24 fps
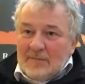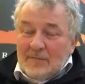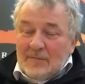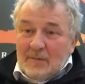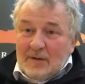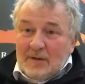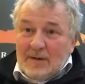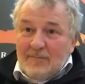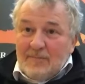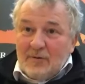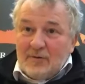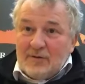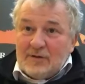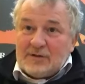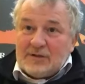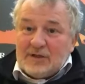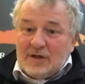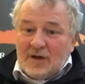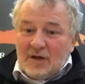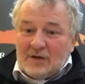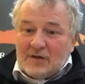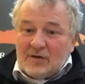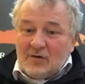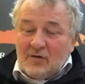When you put the
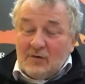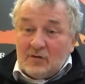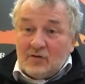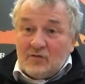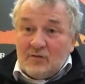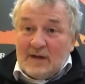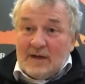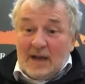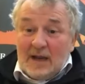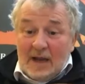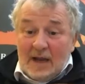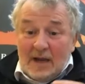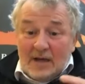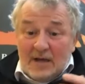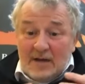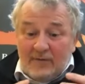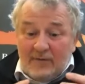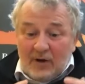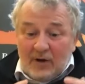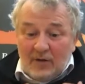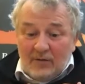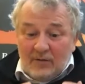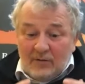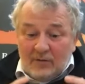starter culture in, you've
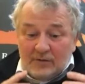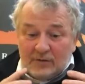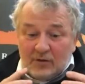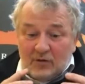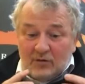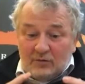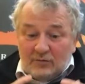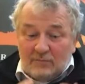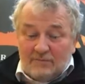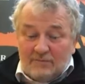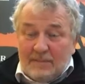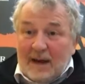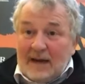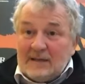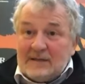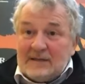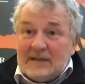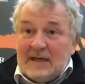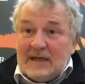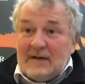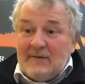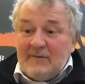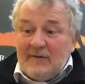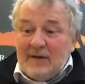got those good
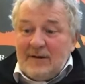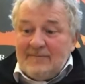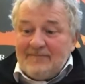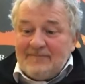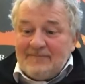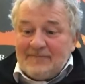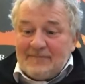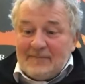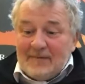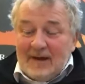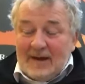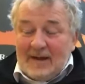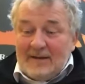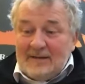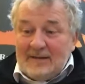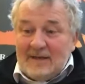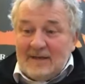bacteria. Right?